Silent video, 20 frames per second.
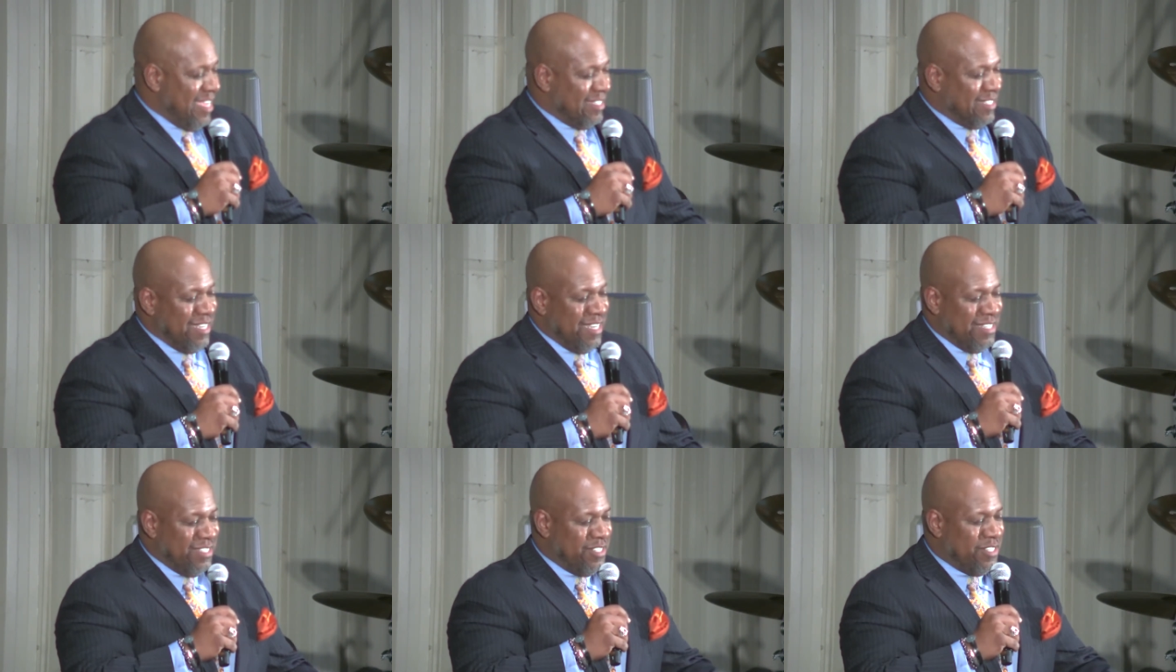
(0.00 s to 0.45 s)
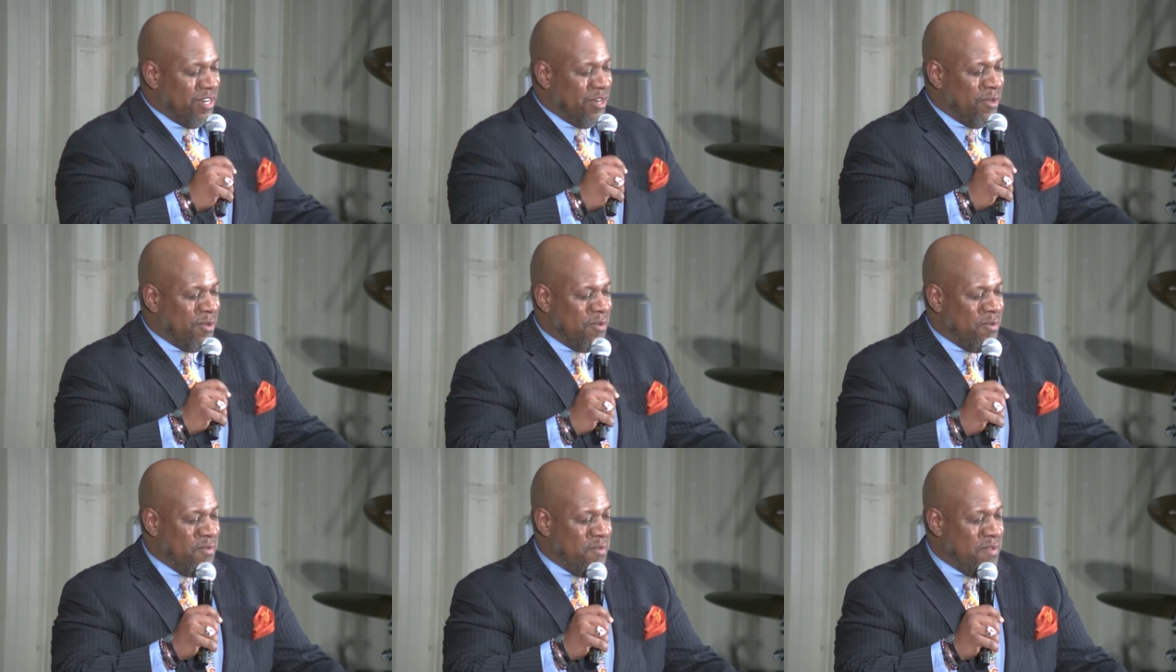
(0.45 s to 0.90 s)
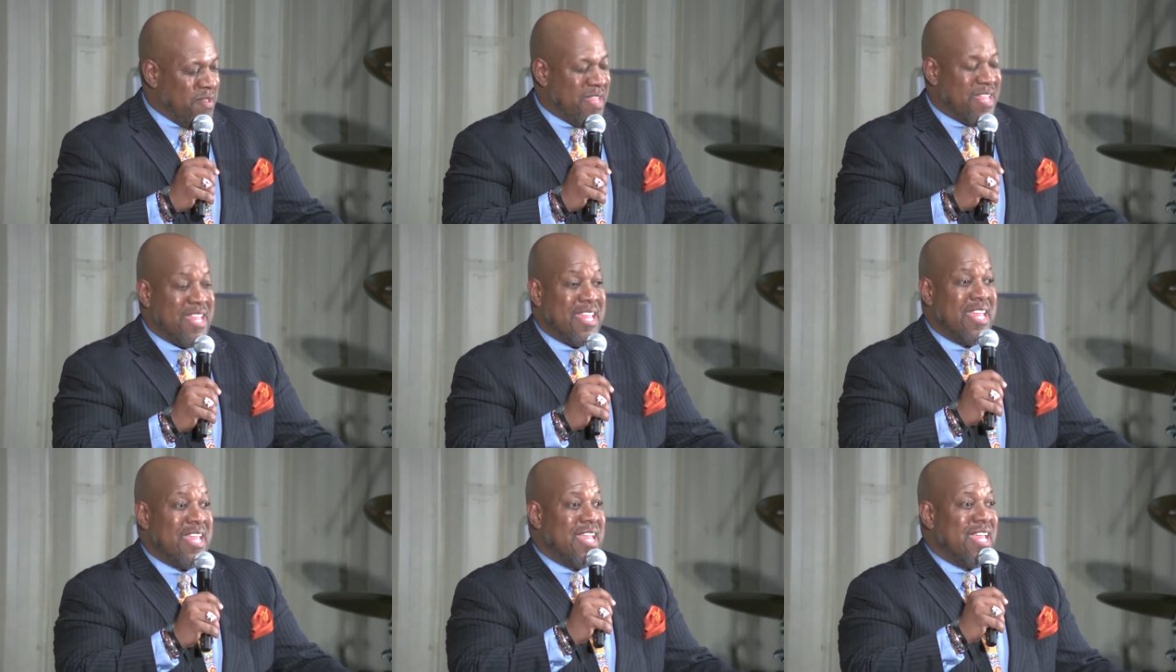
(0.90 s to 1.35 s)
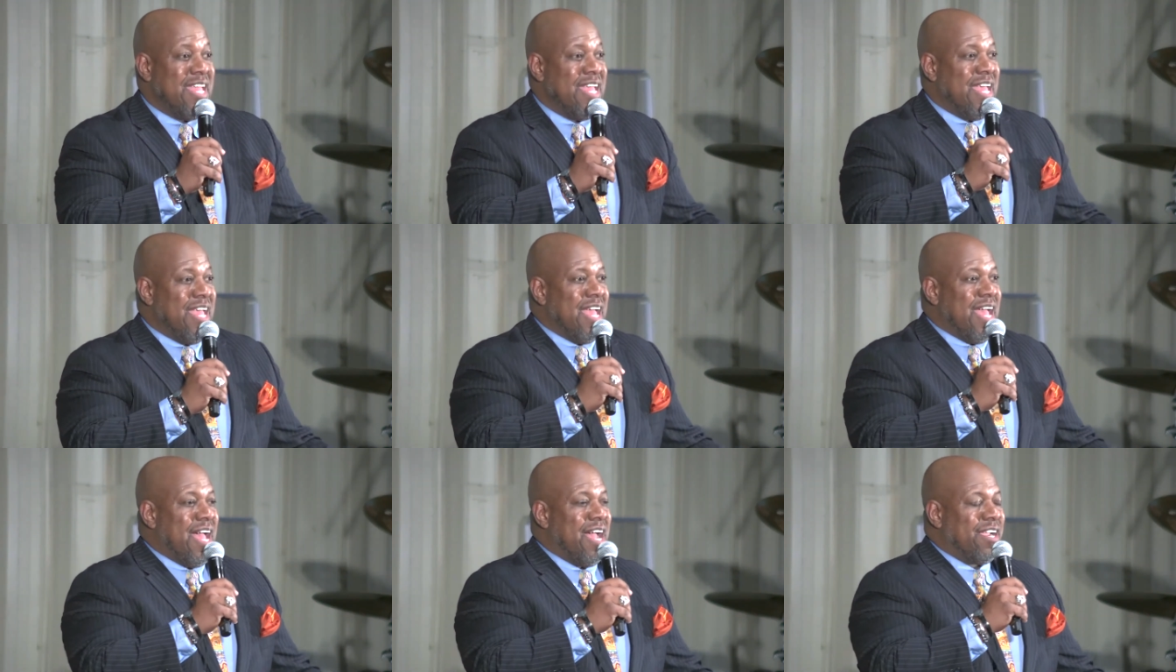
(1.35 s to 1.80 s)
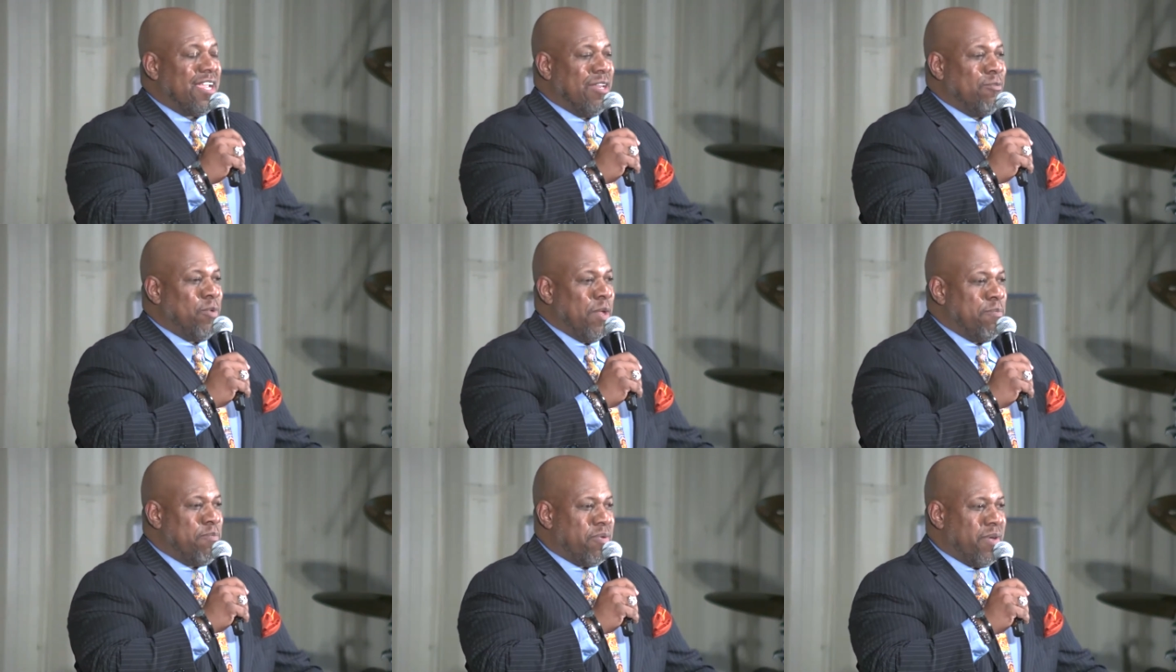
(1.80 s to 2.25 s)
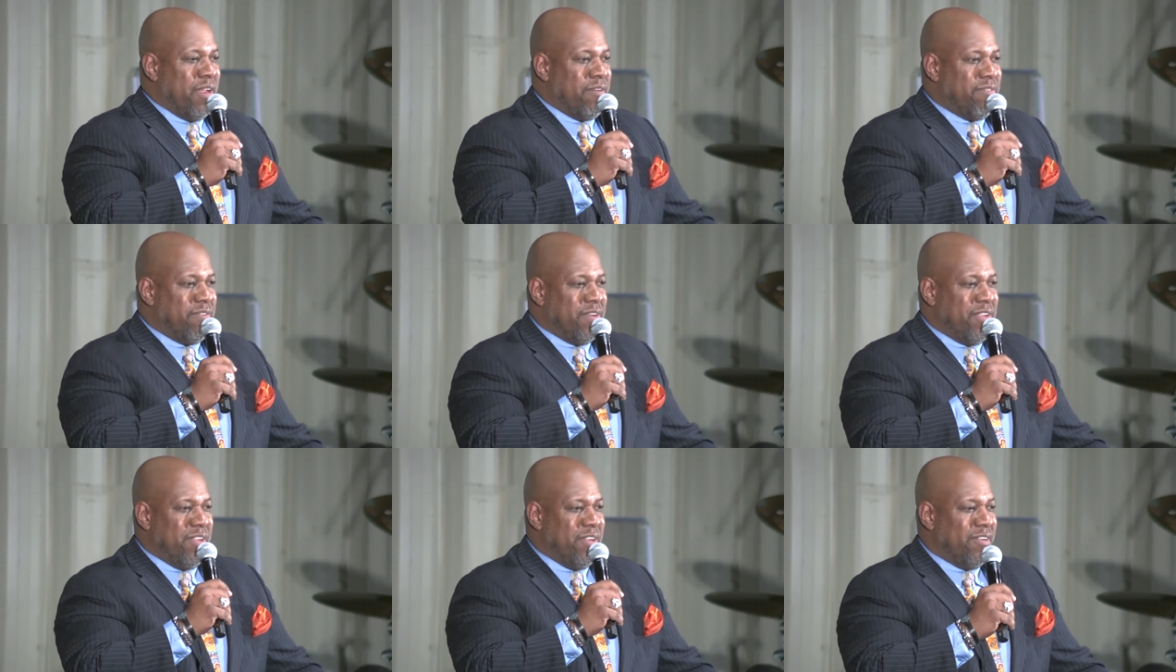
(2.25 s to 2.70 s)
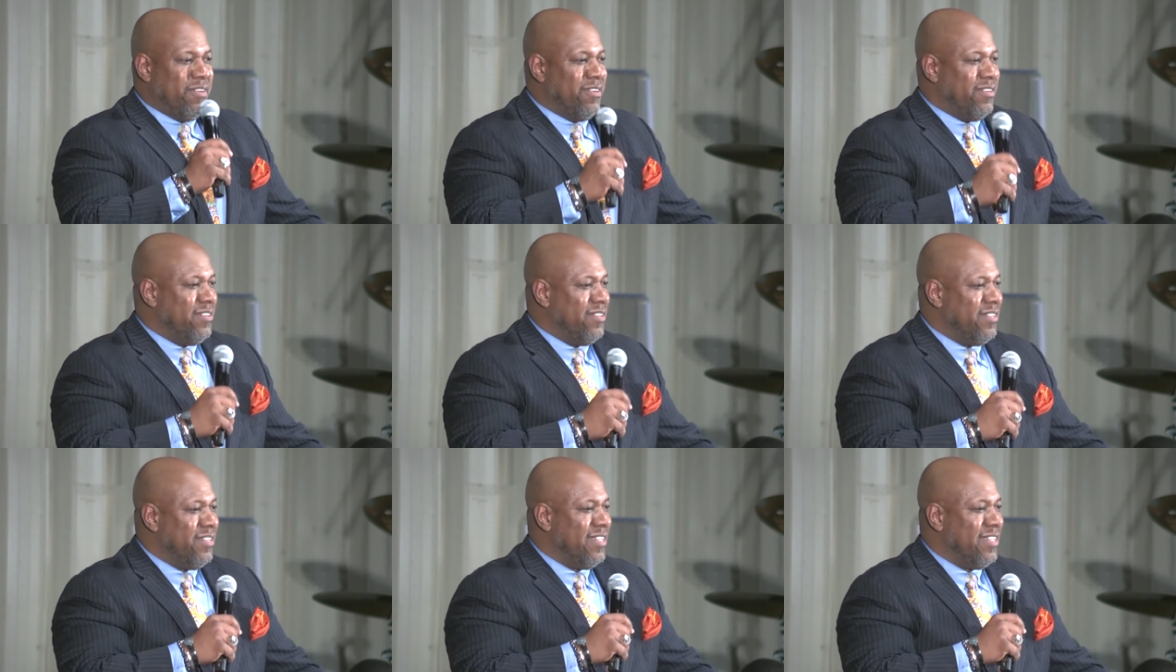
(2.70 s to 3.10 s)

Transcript: I said, Joe, how can we pray for you?